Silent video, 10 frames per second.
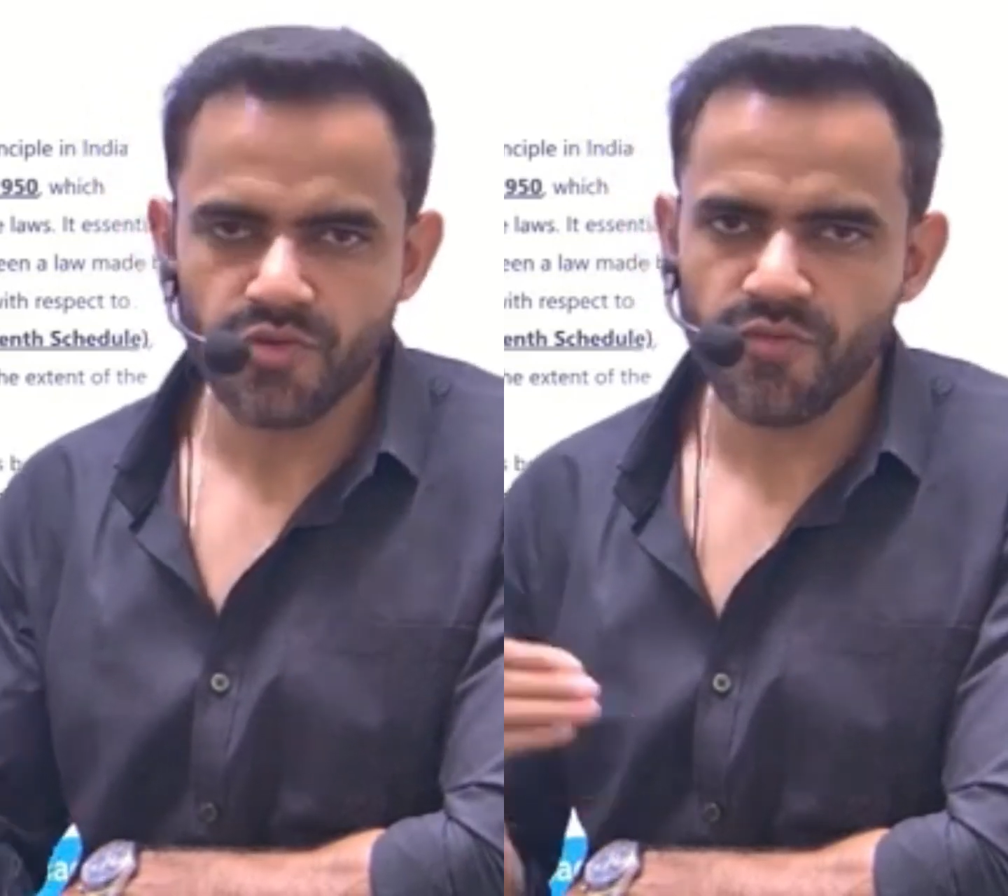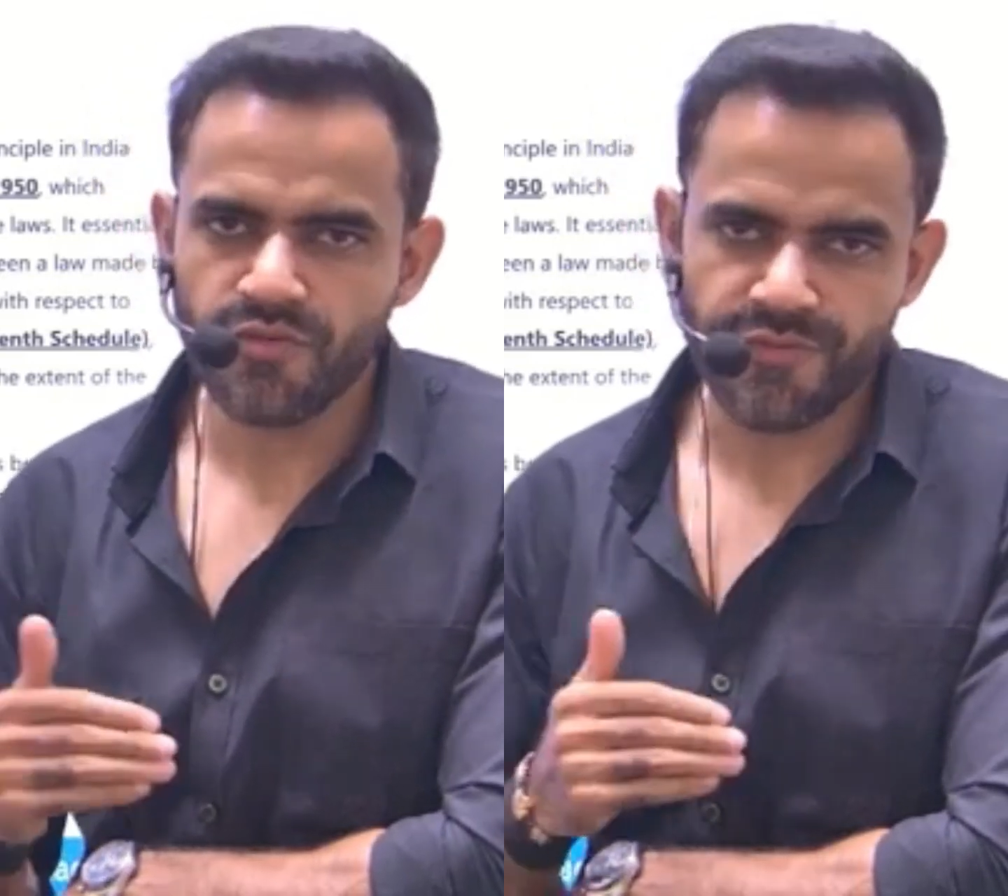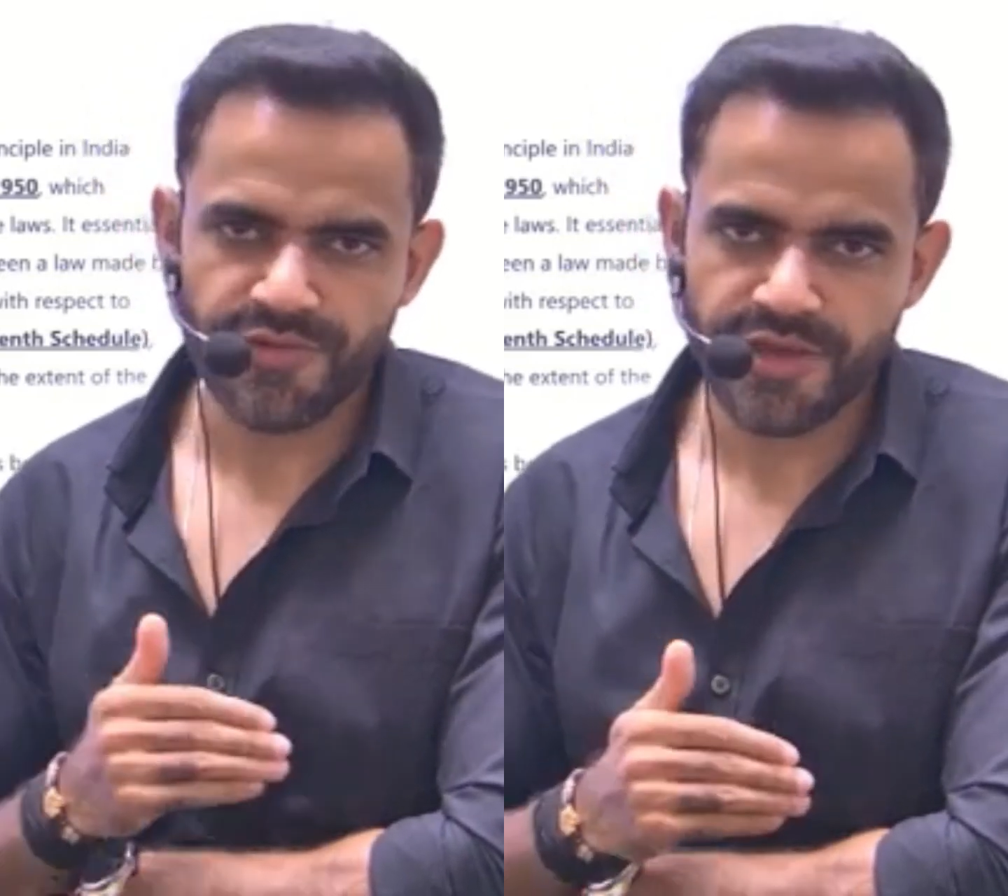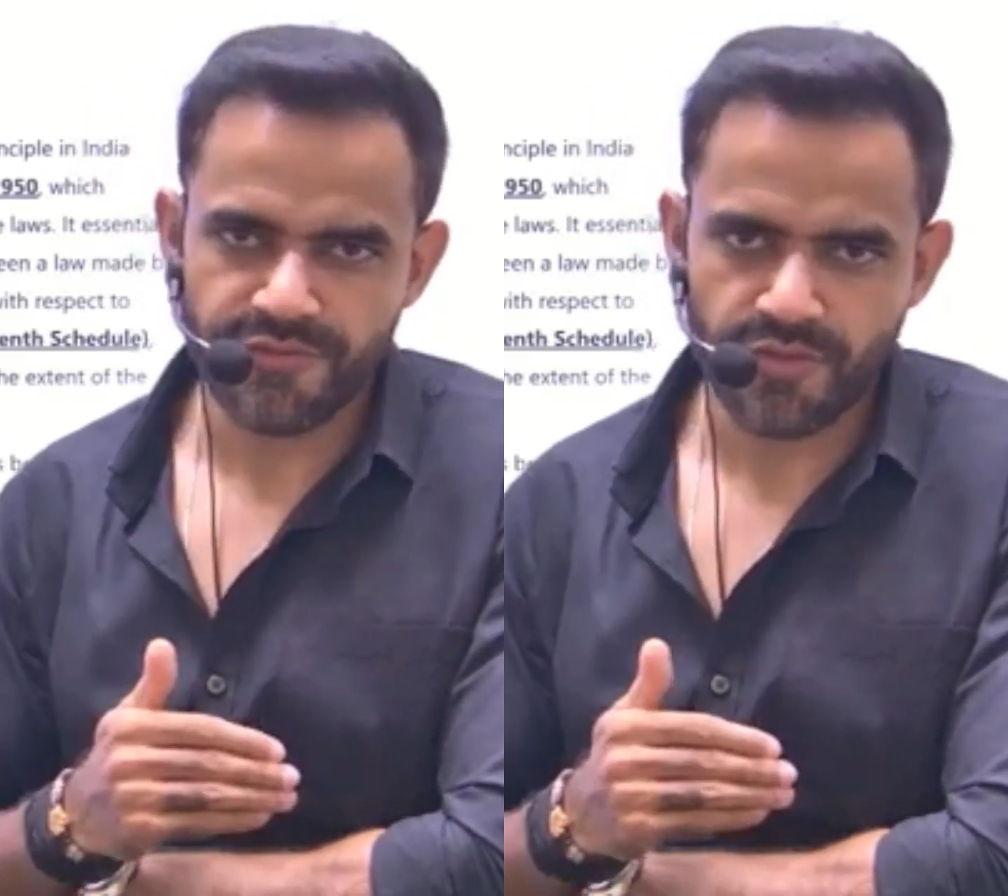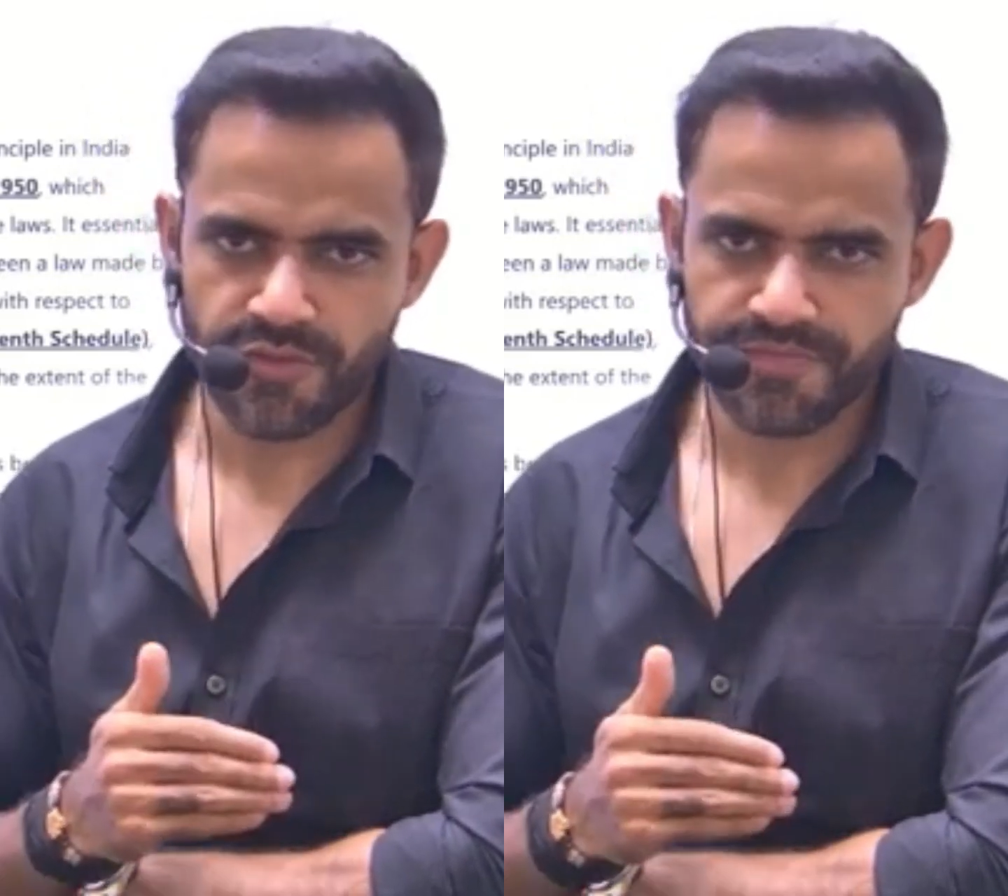
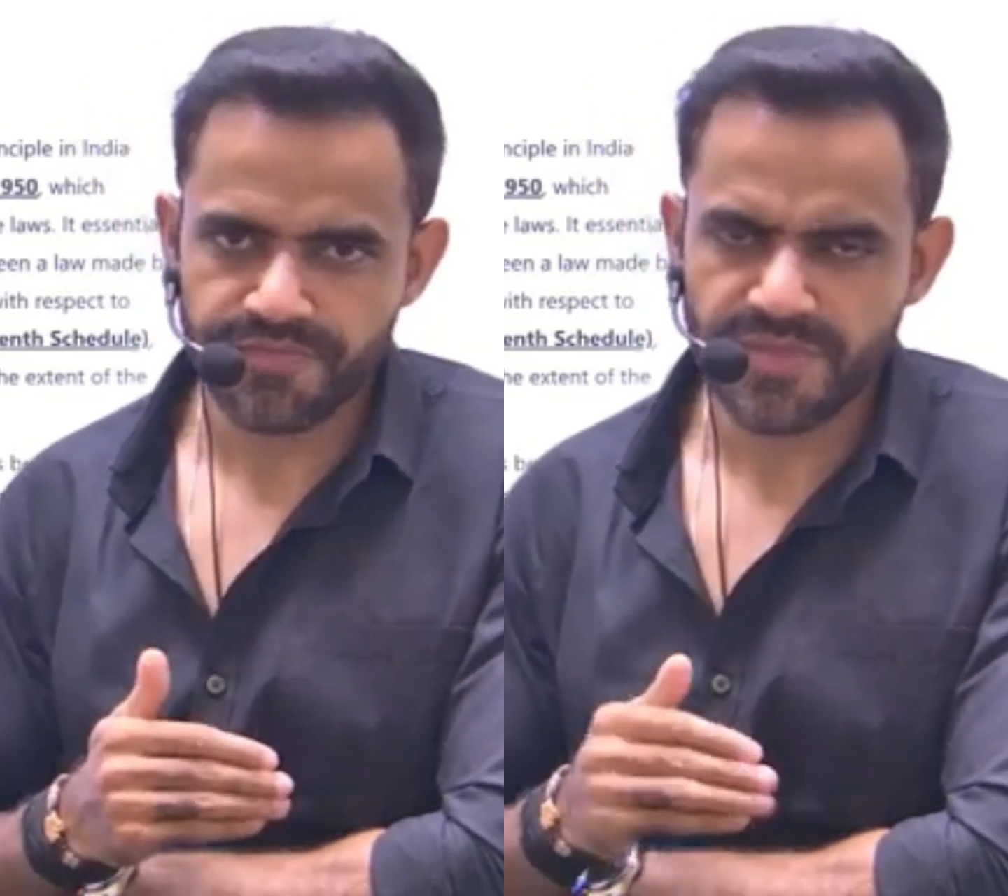254.